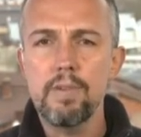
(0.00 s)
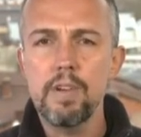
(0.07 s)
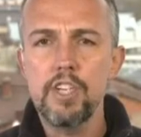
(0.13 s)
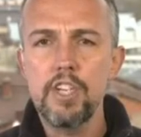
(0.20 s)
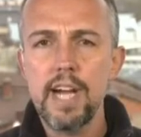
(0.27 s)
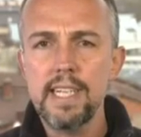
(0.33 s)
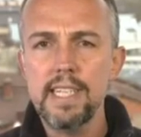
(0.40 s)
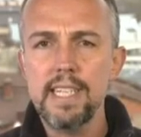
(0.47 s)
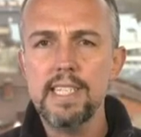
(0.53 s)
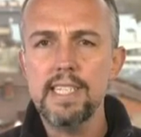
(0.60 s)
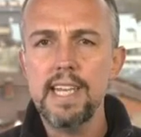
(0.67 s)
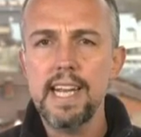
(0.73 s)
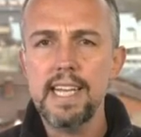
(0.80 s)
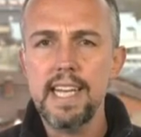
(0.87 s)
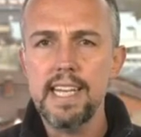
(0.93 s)
had rejected it,
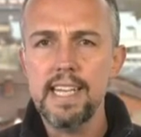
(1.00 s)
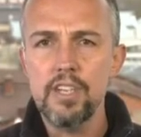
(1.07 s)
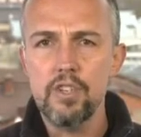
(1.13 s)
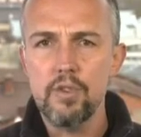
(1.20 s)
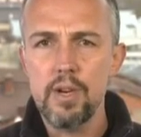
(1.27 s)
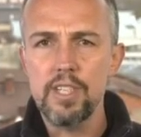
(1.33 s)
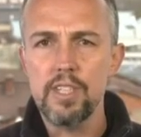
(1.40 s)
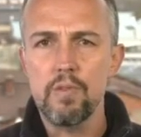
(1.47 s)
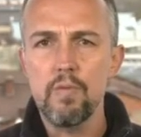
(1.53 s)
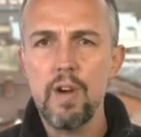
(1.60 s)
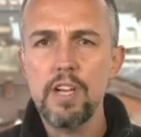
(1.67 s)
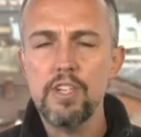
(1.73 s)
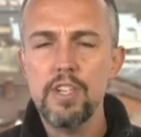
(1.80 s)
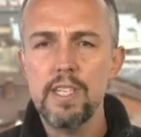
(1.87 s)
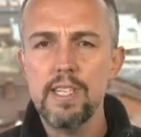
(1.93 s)
saying they didn't trust the
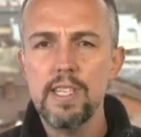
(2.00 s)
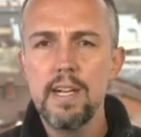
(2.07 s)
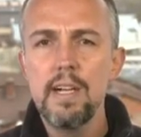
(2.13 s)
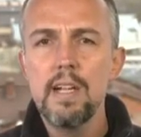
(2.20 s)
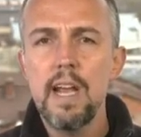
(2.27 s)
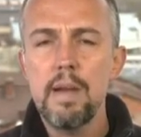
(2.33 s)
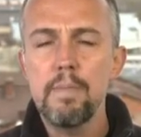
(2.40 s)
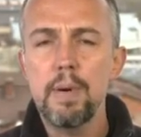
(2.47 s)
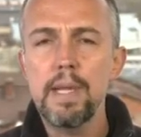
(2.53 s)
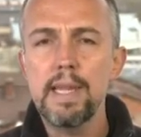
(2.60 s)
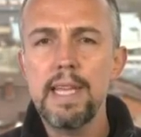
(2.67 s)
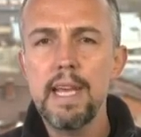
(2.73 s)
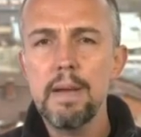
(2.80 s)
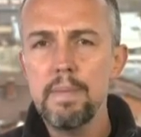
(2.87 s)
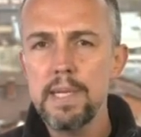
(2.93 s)
Russians and
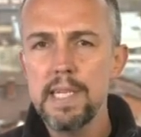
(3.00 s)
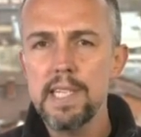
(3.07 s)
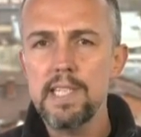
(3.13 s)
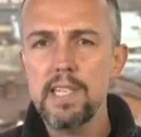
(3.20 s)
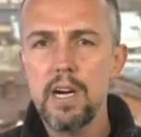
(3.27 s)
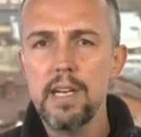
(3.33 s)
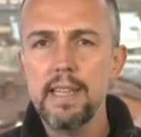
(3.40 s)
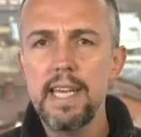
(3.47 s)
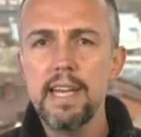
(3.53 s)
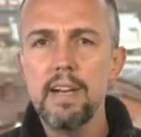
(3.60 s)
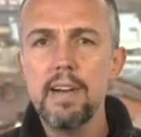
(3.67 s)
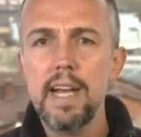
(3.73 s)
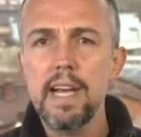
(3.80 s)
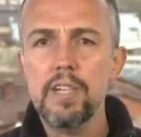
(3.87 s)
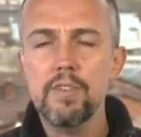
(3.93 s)
putting the impetus on the
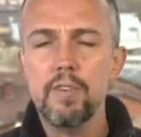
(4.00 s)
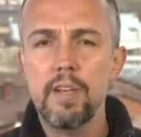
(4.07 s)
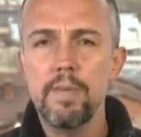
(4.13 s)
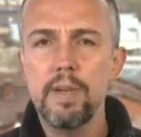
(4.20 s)
international